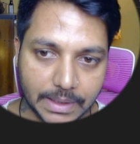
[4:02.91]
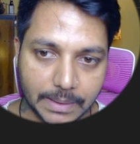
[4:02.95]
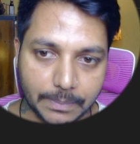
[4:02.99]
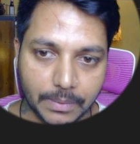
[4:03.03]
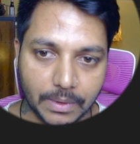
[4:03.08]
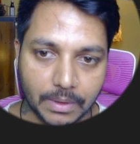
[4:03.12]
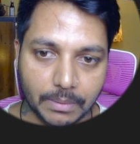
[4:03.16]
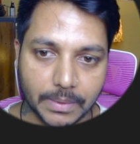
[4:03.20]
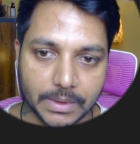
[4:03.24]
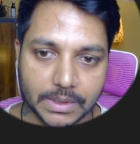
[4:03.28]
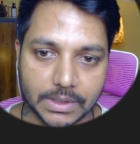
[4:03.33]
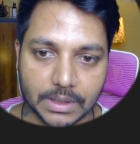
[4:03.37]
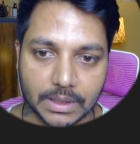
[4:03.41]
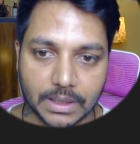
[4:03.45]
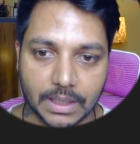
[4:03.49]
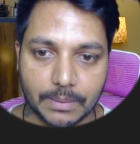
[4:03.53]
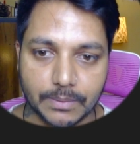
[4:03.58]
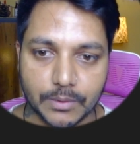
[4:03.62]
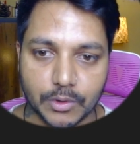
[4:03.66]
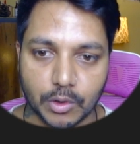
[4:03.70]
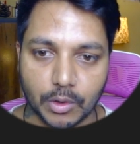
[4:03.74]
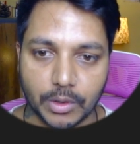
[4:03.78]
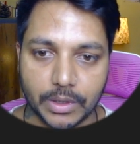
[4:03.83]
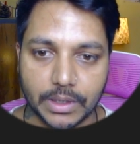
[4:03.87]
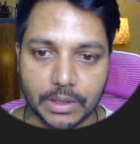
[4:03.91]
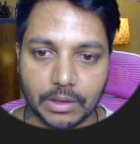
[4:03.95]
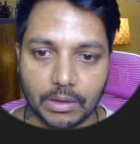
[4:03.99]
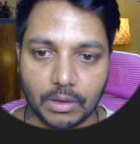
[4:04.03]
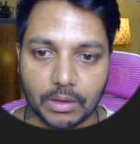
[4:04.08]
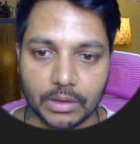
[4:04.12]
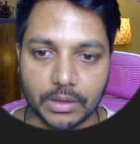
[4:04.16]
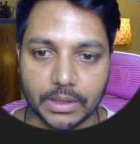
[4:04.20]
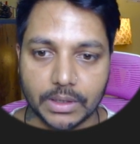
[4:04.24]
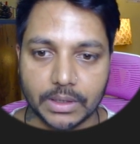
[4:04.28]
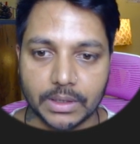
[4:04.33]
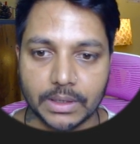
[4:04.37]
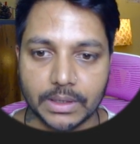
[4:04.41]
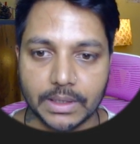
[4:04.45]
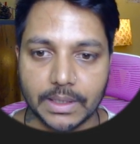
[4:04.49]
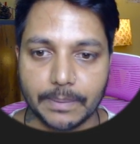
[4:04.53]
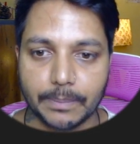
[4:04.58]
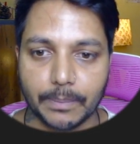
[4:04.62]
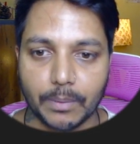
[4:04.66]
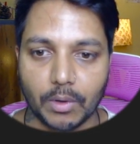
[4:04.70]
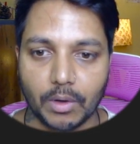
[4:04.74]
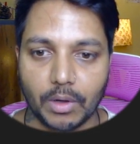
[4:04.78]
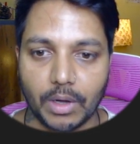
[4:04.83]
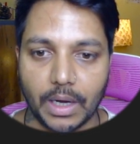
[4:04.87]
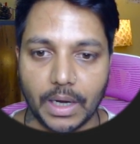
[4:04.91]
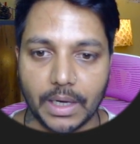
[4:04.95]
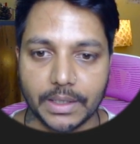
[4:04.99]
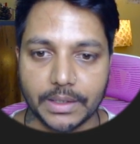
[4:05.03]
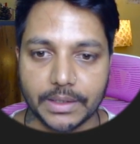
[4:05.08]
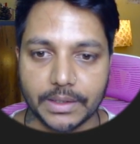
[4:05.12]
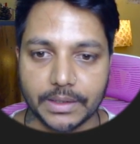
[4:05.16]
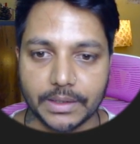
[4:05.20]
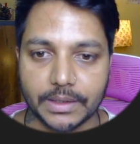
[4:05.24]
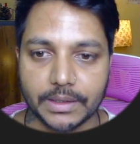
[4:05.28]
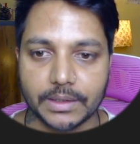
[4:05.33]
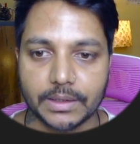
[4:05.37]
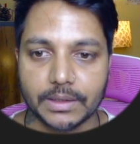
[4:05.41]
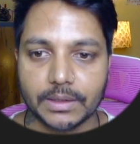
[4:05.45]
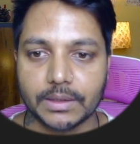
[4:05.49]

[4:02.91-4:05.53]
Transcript: table basically I'm joining on the employee ID.